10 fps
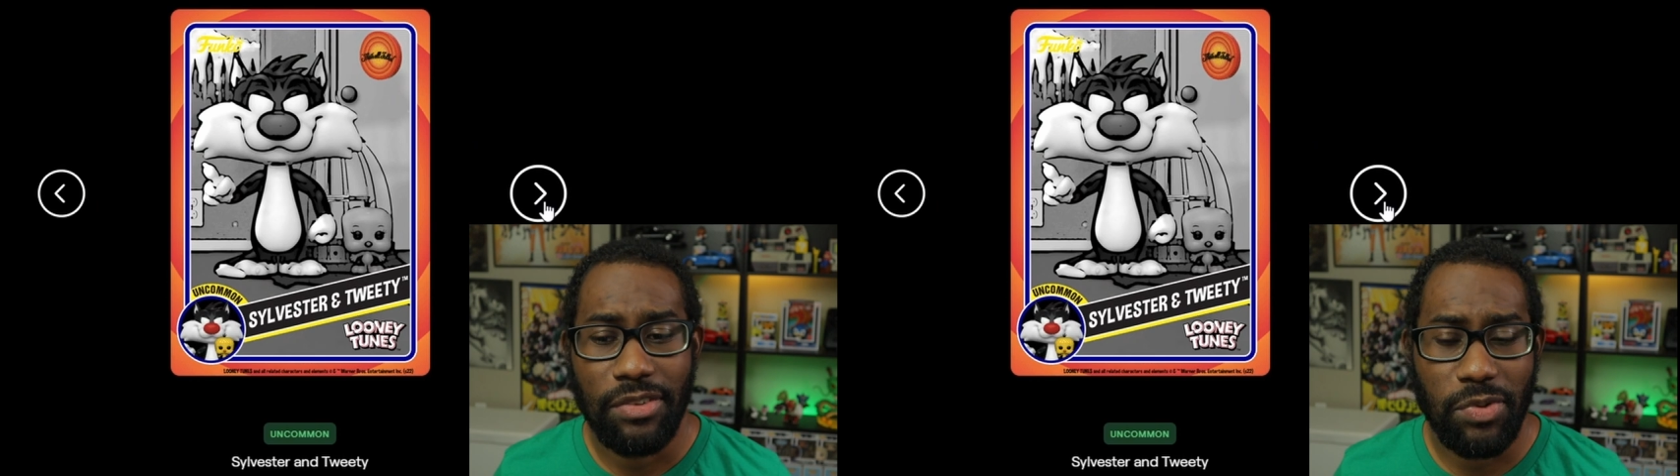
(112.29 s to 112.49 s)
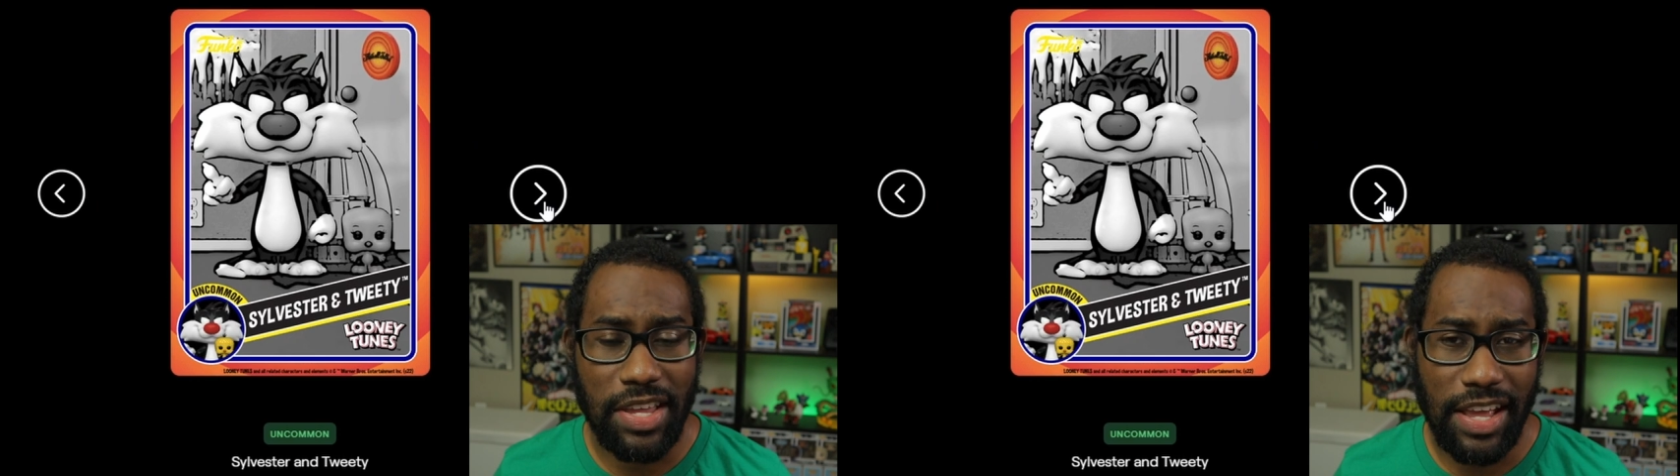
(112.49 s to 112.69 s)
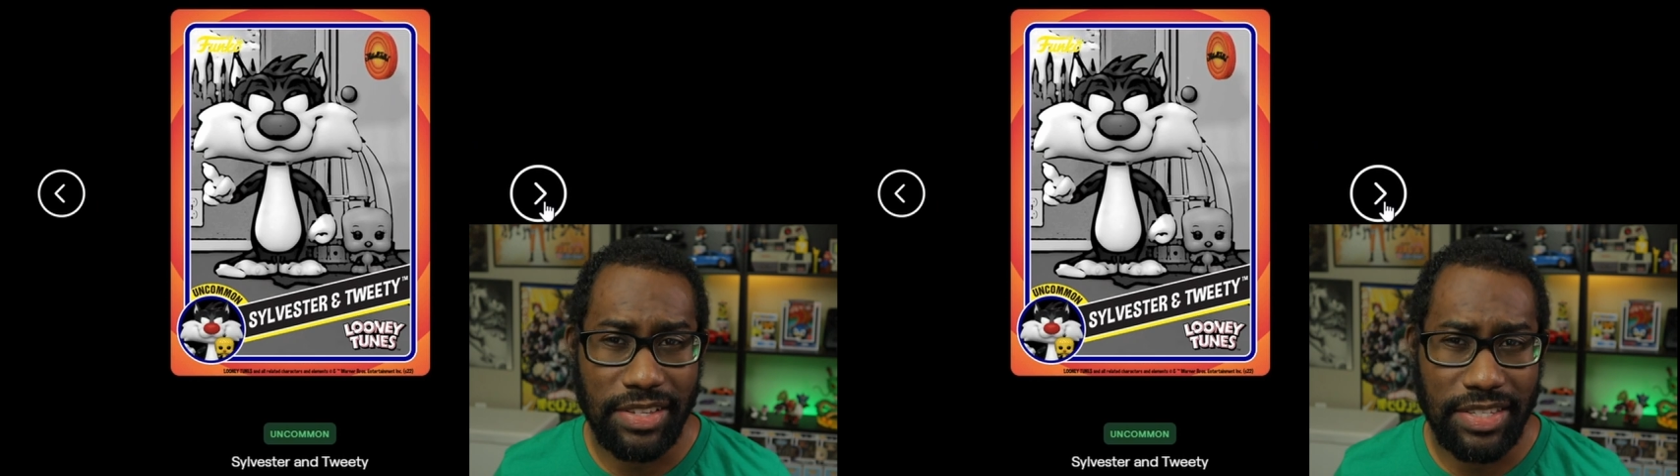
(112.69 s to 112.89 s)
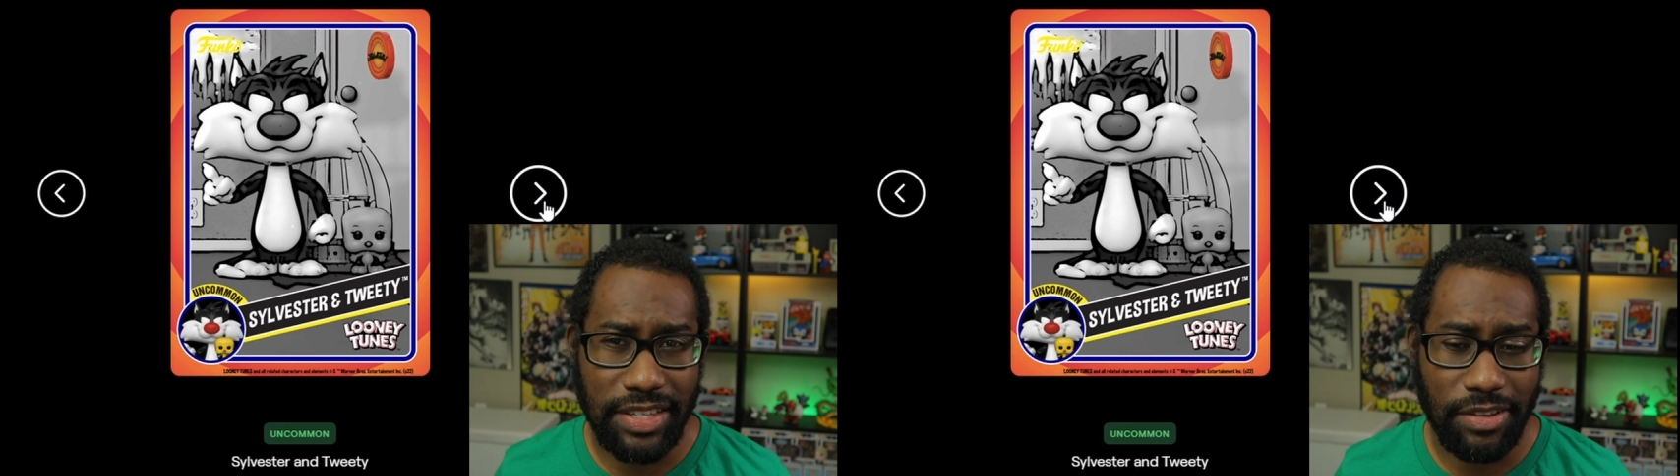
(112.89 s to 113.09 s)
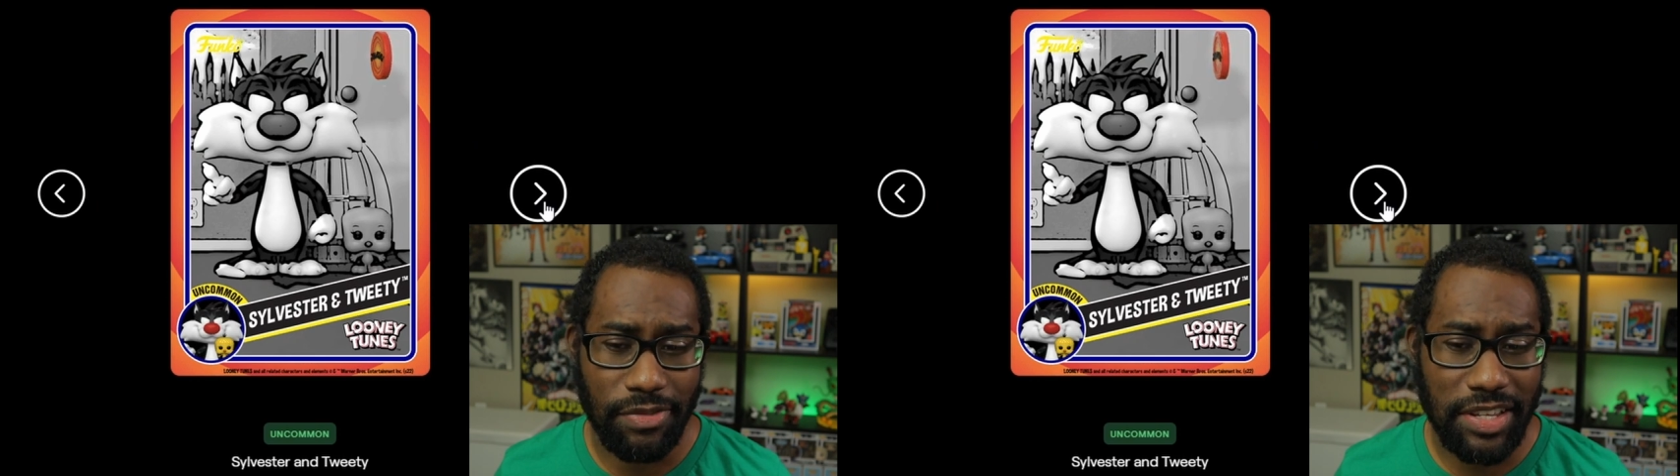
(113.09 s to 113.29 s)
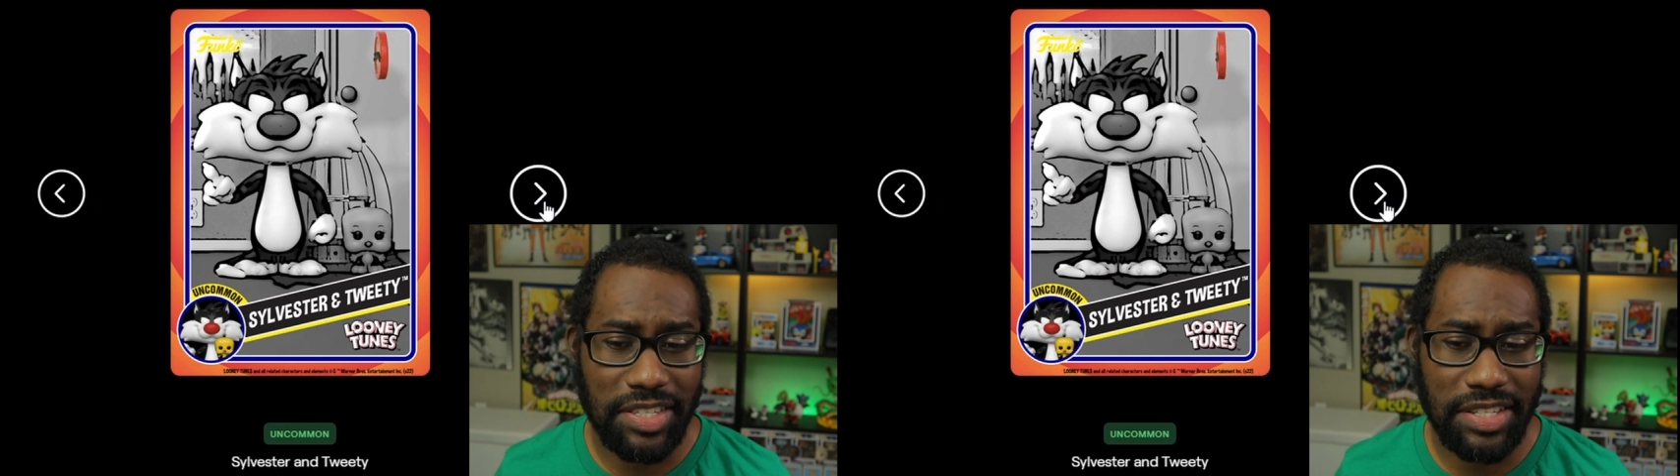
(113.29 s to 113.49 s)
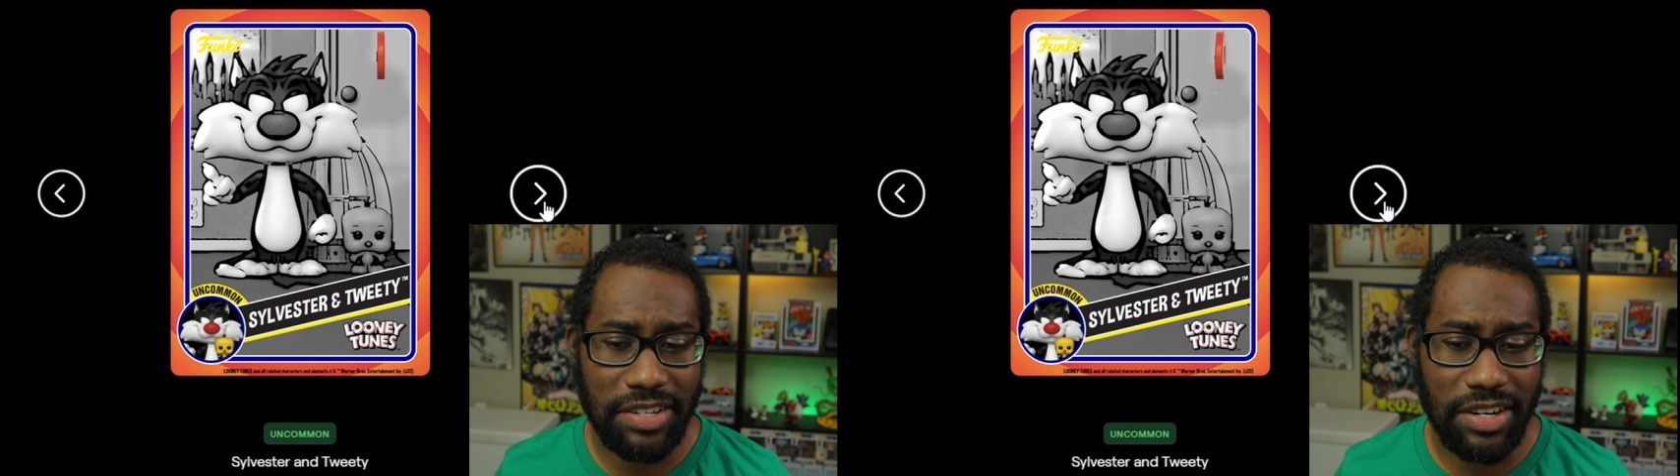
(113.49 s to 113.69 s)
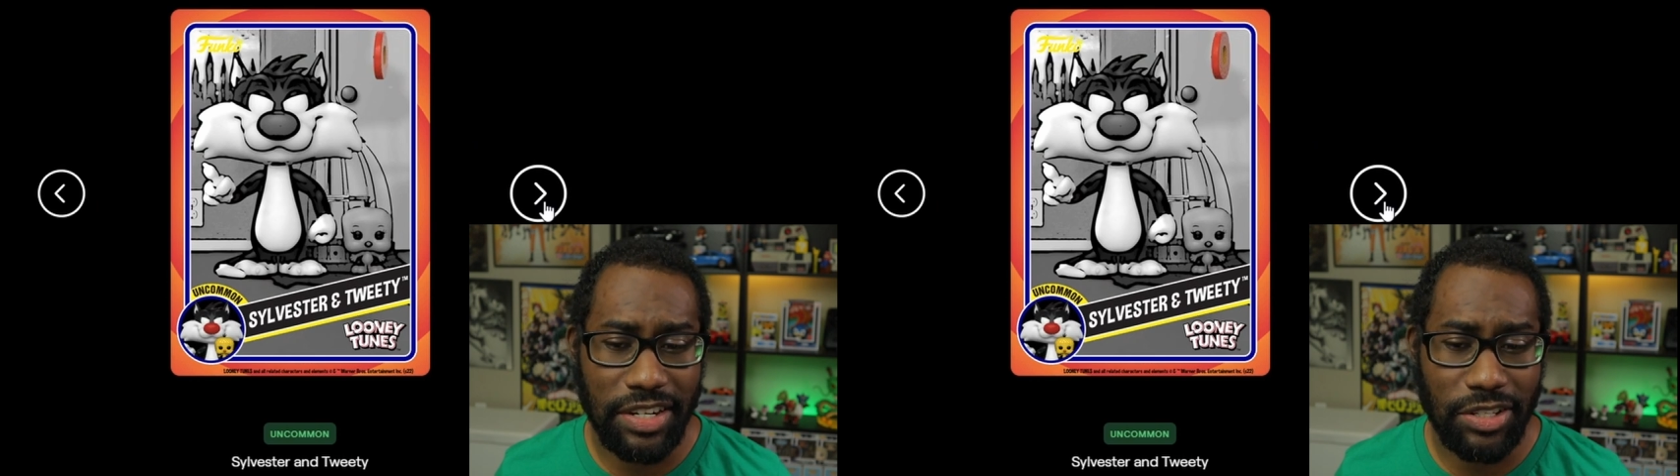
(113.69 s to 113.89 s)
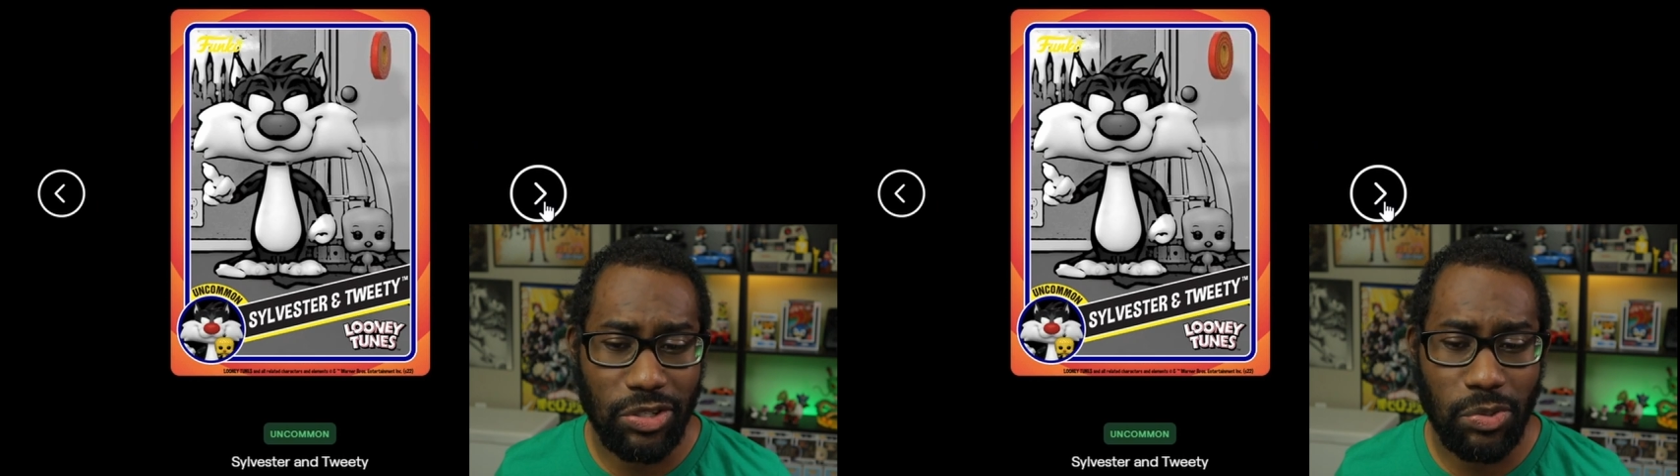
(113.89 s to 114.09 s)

We have Sylvester and